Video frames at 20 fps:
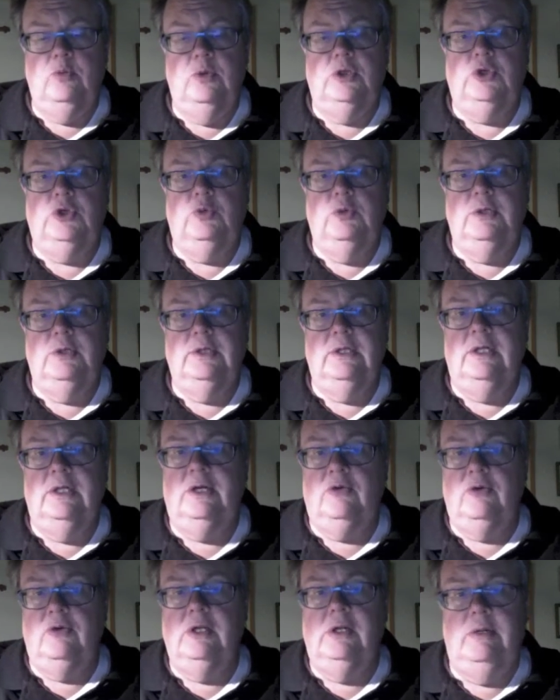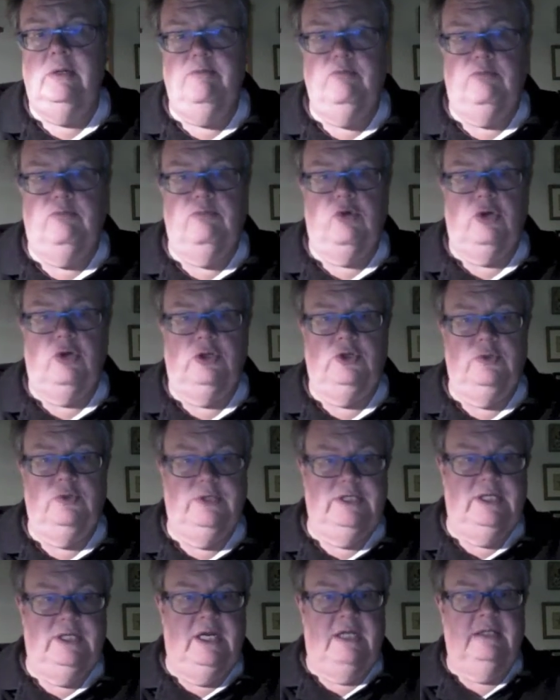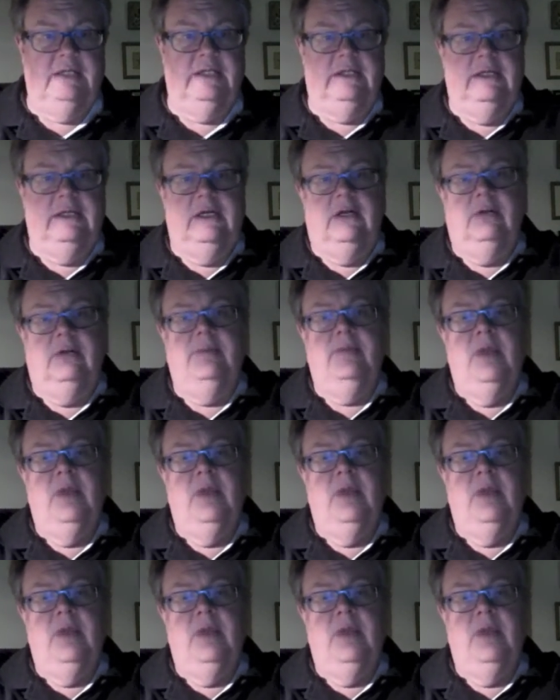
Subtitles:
which was literally brought to a standstill.